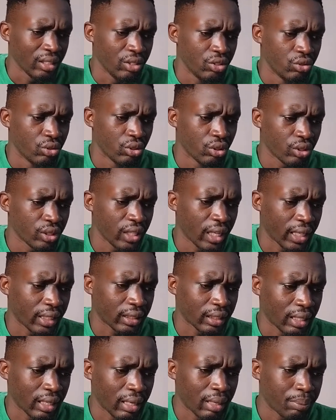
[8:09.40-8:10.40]
you know
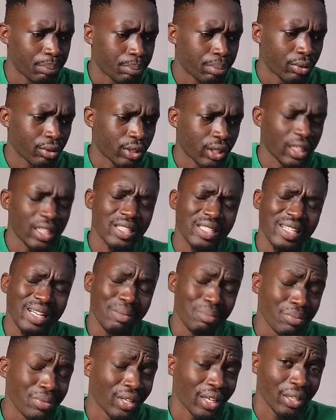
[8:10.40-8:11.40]
that
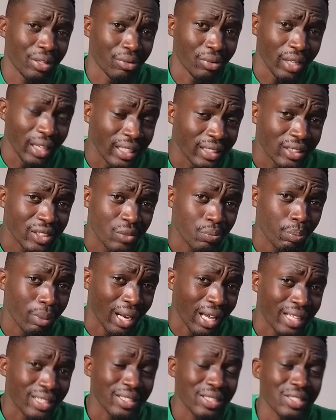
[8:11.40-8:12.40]
potassium regulates
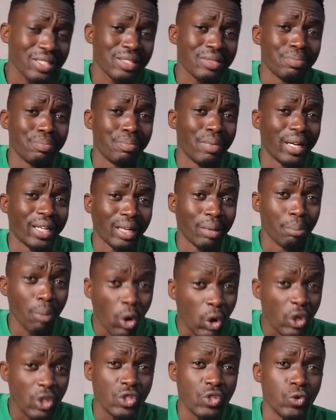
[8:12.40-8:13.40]
plants'
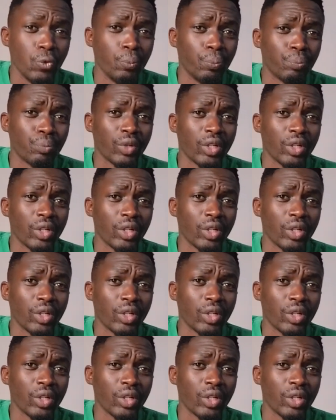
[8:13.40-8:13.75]
metabolism.